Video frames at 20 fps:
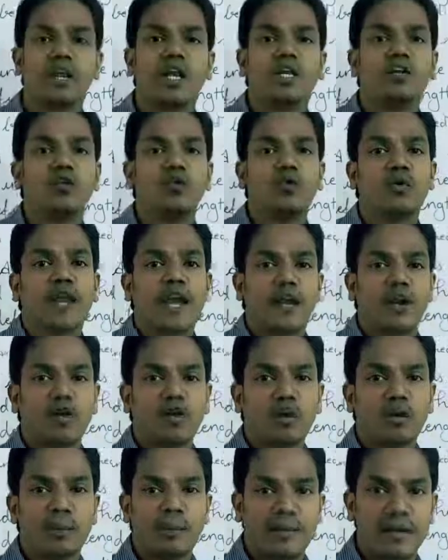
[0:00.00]
You
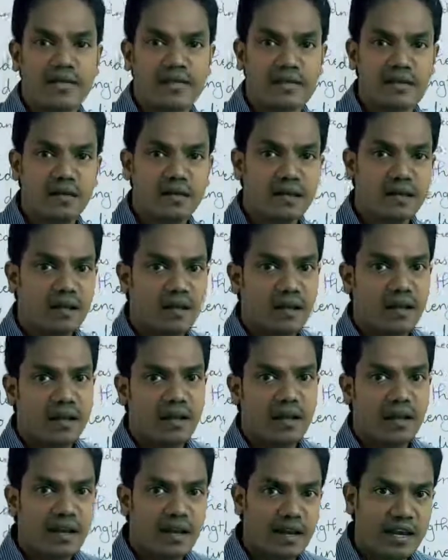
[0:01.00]
cannot measure
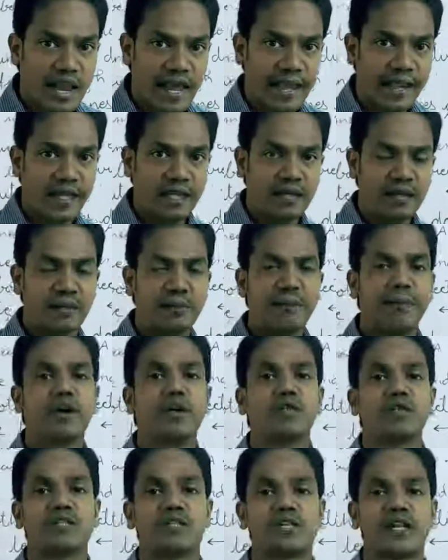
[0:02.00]
line
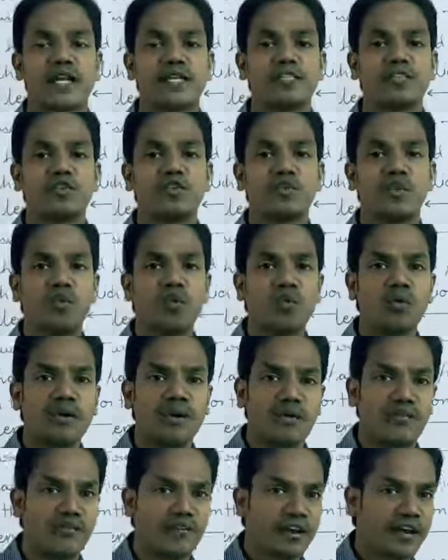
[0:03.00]
because it has no
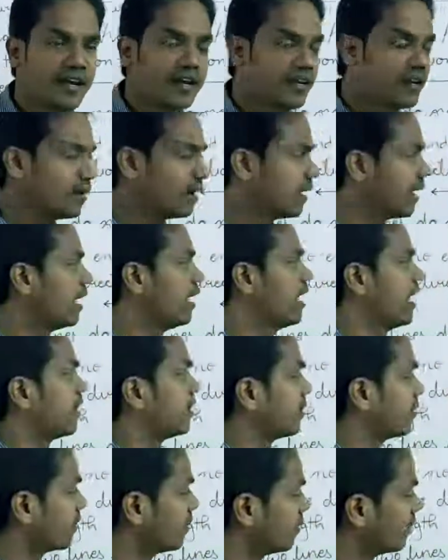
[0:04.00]
definite
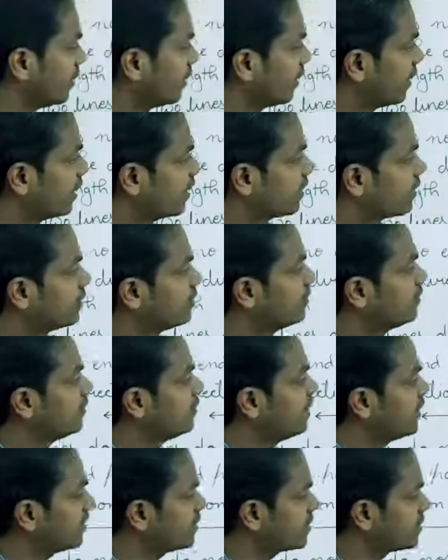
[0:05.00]
length.
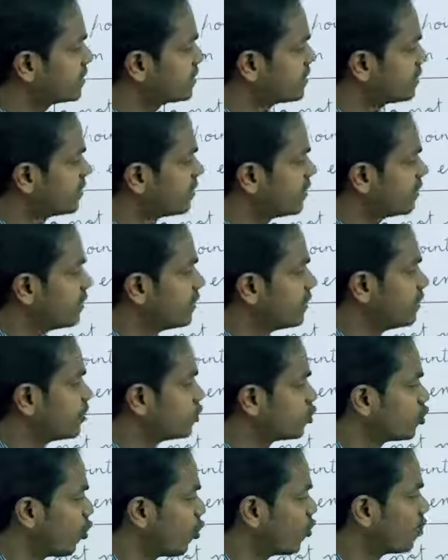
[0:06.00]
This
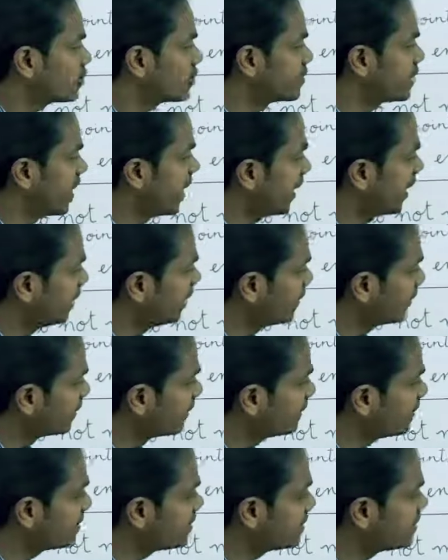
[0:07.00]
shows
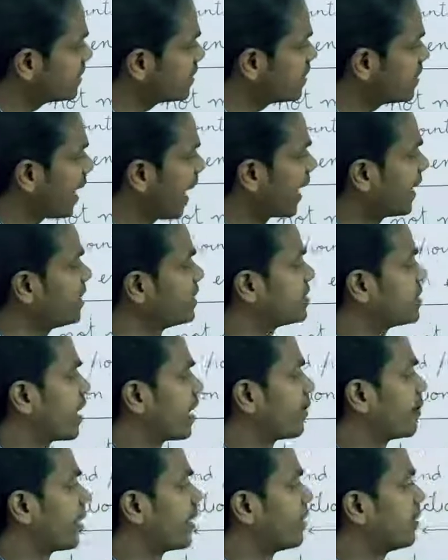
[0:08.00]
that this is a line
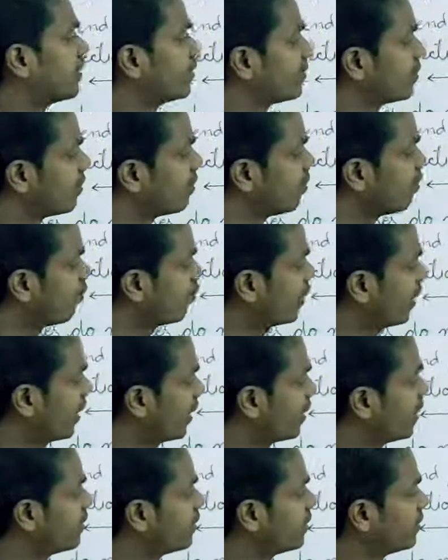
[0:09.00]
segment.
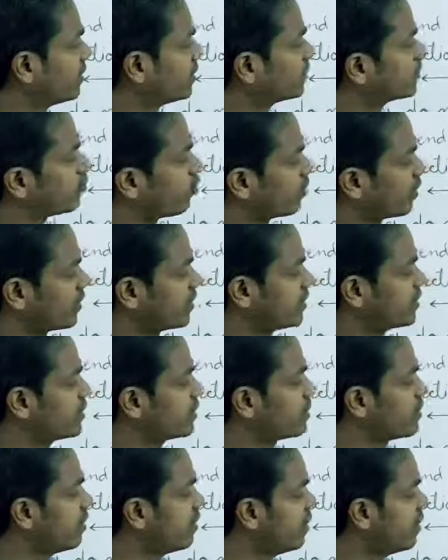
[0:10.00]
Okay, this is
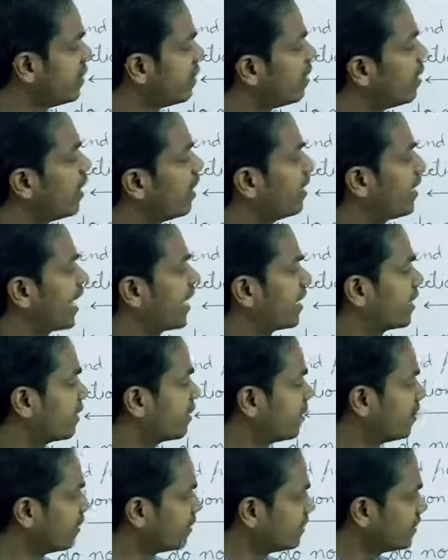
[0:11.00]
a
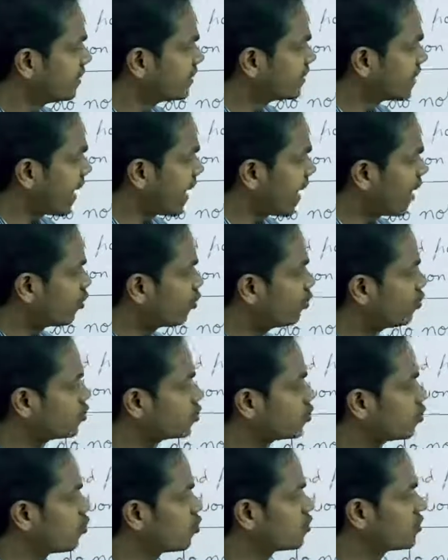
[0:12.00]
line. This arrow
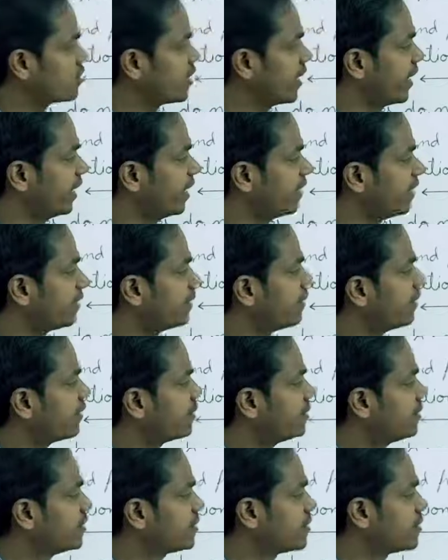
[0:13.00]
shows
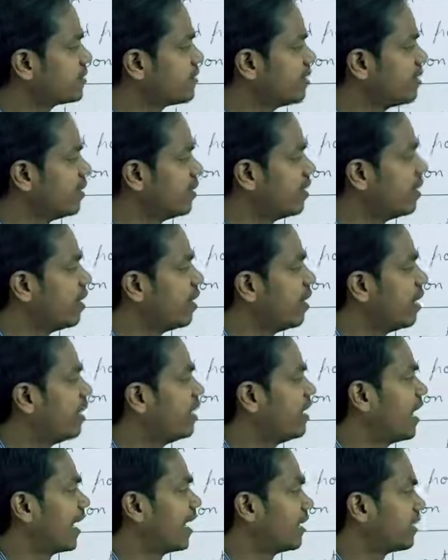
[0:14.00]
that this is a
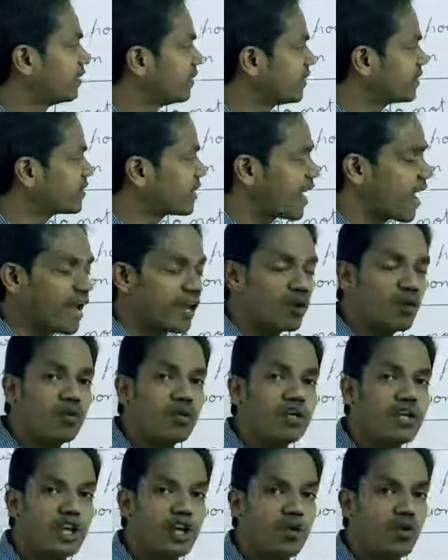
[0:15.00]
line. This
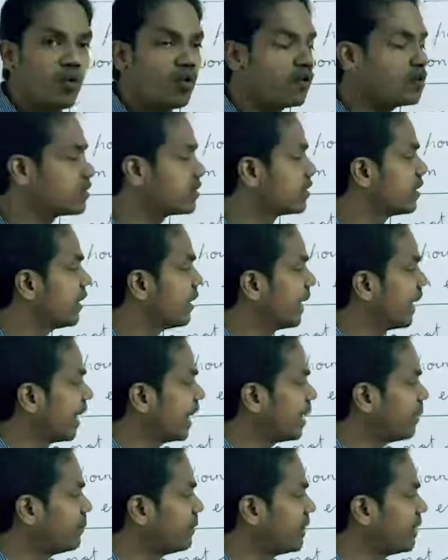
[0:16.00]
arrow denotes
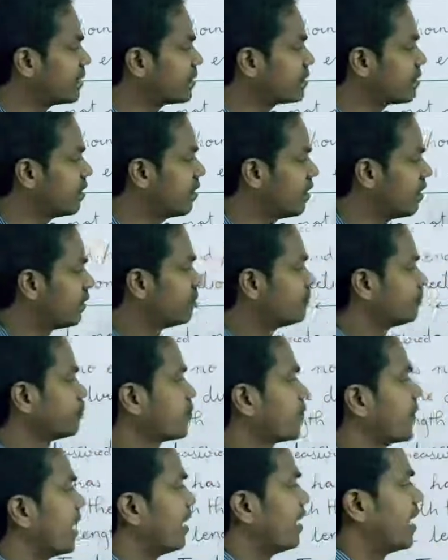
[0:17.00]
AB is a
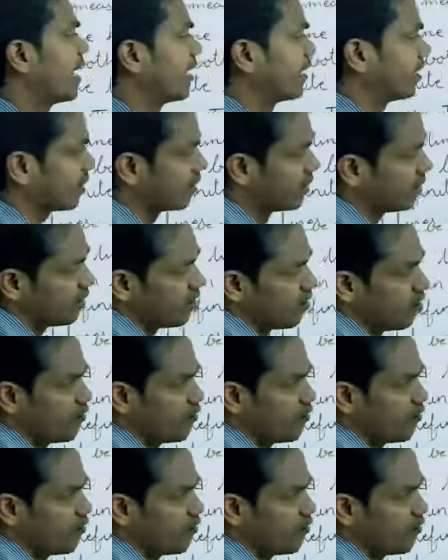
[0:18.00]
line.